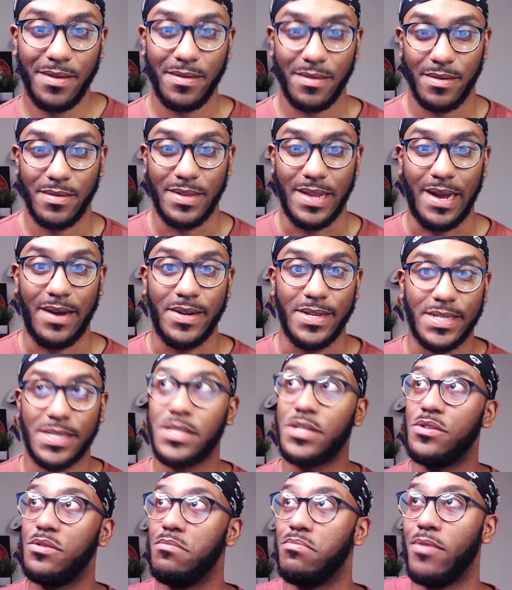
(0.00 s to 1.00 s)
Now it's
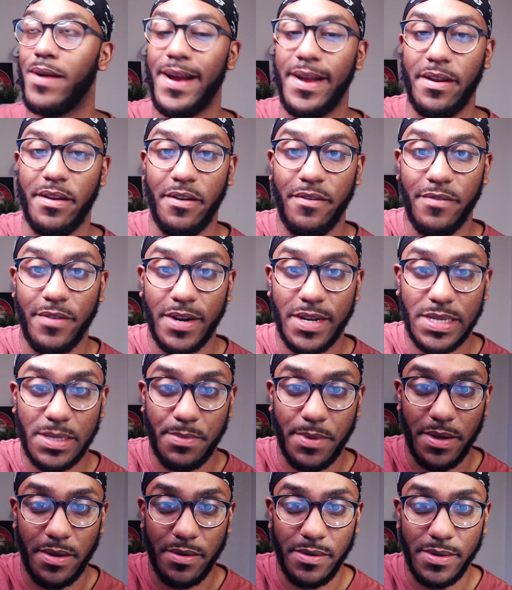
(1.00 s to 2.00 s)
too bright and
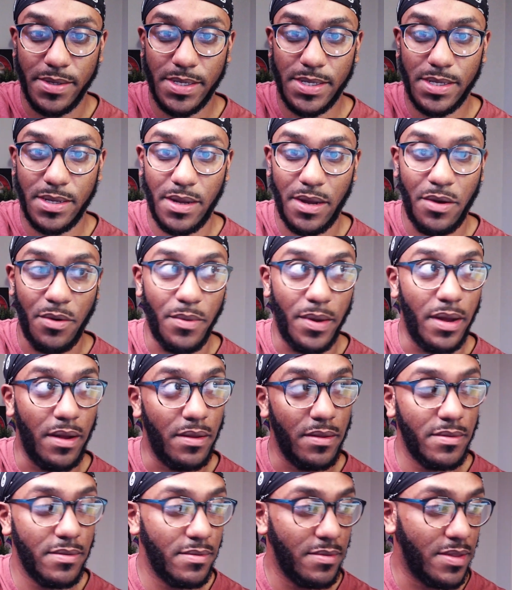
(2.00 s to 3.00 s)
overexposed. Oh
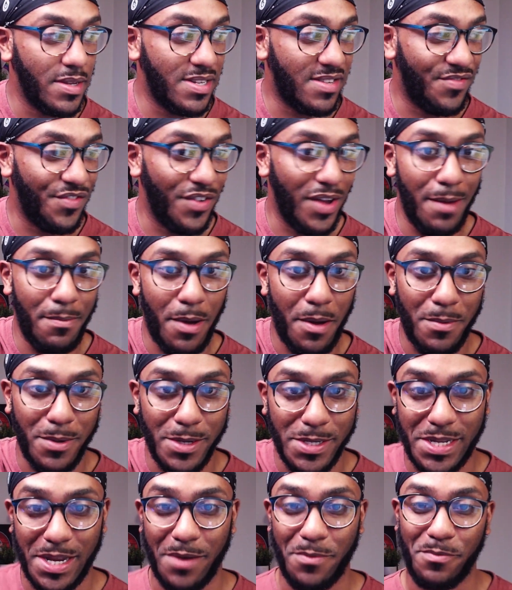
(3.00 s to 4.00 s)
well, I'm almost
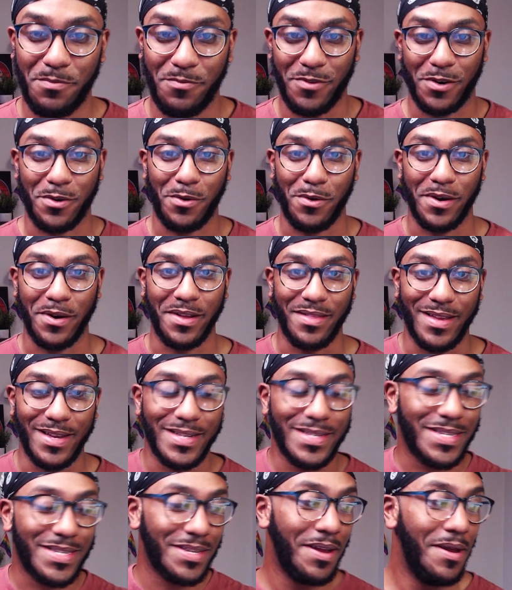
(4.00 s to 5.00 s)
done recording
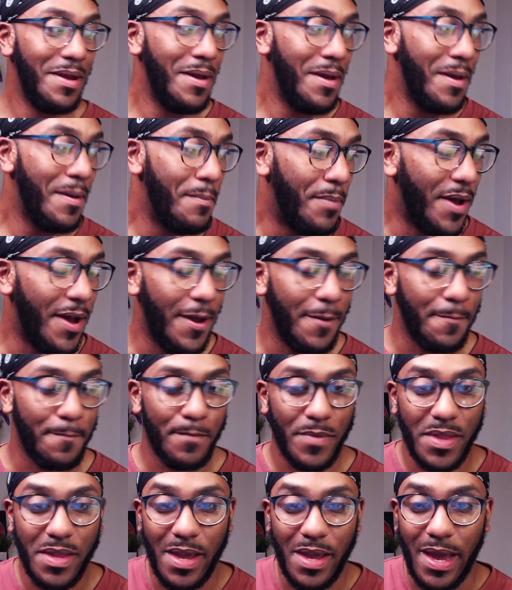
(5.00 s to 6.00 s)
this. But
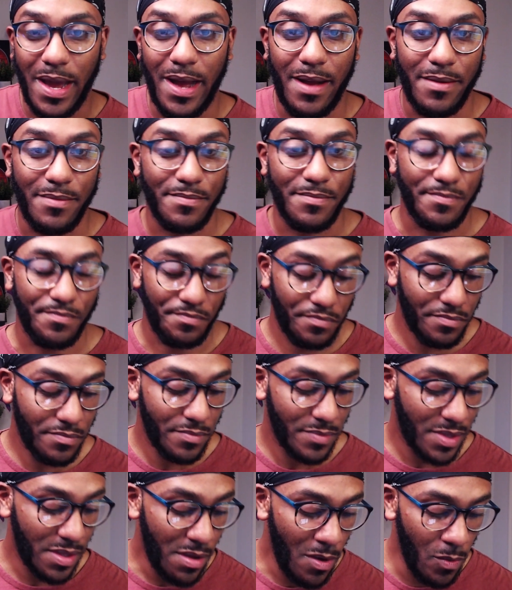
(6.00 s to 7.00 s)
yeah,
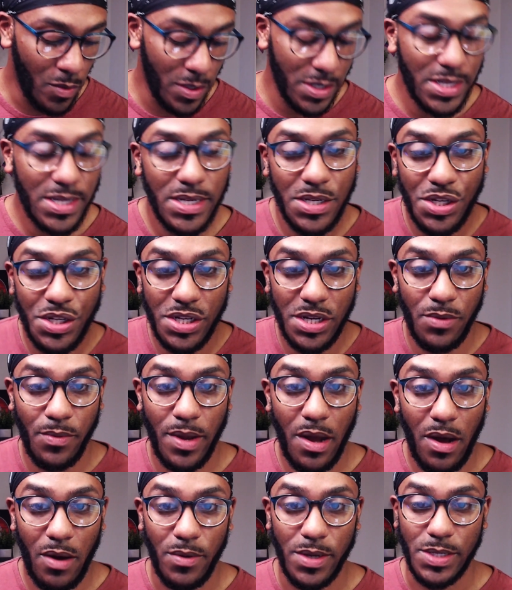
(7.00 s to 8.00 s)
we're stingy and we
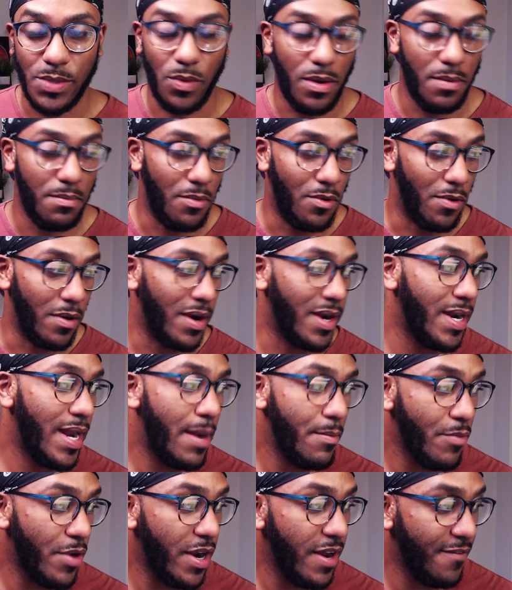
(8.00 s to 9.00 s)
always want more, and
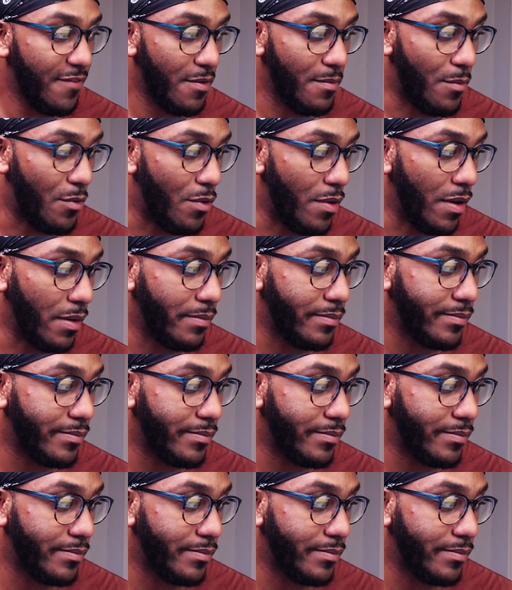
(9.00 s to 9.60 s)
I'm ready for more.